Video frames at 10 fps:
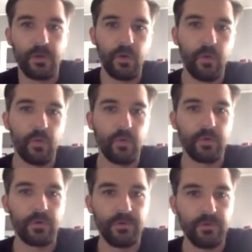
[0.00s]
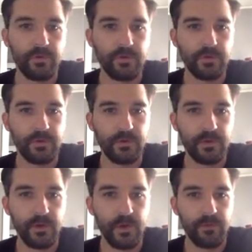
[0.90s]
or you could
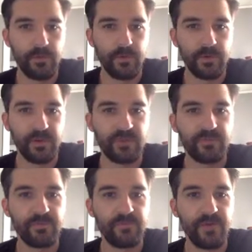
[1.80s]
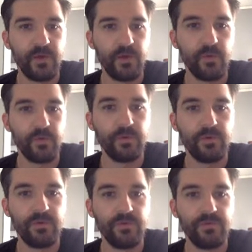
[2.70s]
upload a customer file, or you
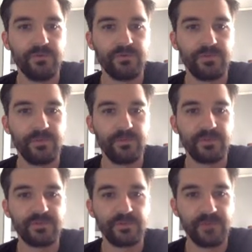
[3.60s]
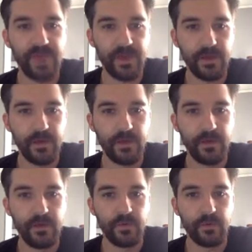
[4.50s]
could use the pixel data
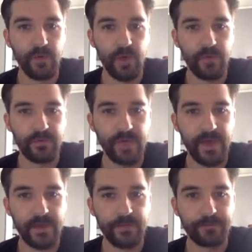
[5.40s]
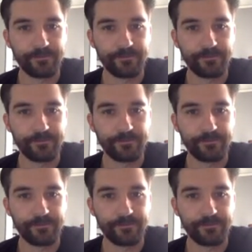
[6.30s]
or other data